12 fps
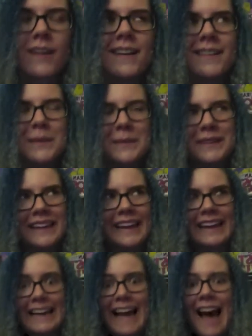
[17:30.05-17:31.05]
I'm gonna be
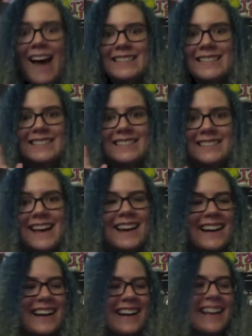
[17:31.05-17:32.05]
like, I'm so
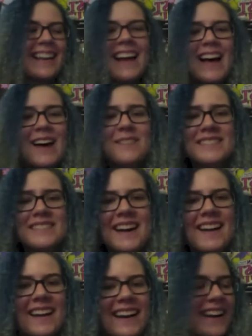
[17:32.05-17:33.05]
sorry. I'm
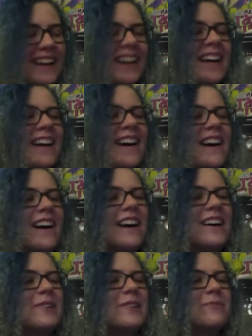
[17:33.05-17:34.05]
sorry.
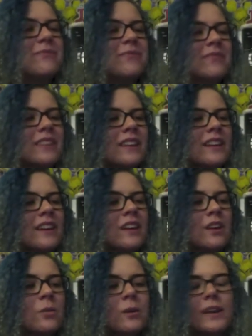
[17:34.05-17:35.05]

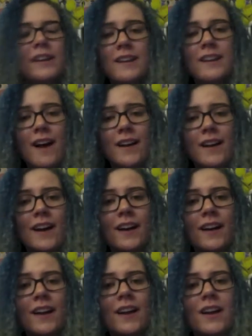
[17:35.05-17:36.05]
Queen Hinata,
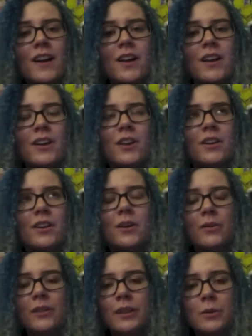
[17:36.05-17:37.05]
you're
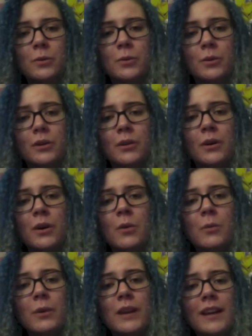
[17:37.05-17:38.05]
really cool.
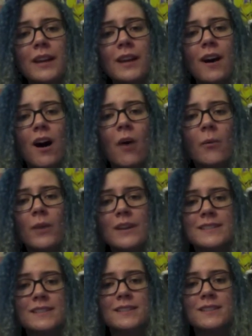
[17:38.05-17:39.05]
We
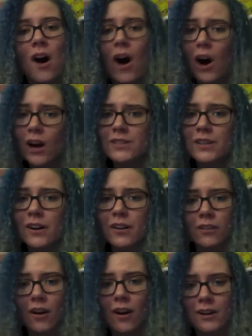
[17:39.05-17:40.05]
always talked a
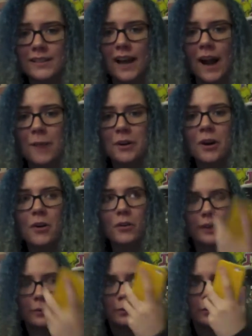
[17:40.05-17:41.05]
long time ago.
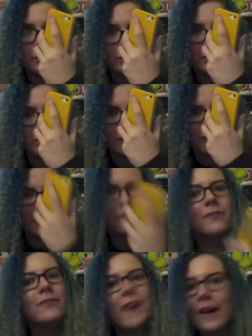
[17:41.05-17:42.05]
Like, we were
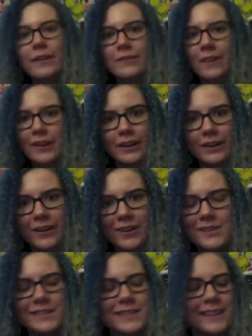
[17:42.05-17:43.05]
very, very close.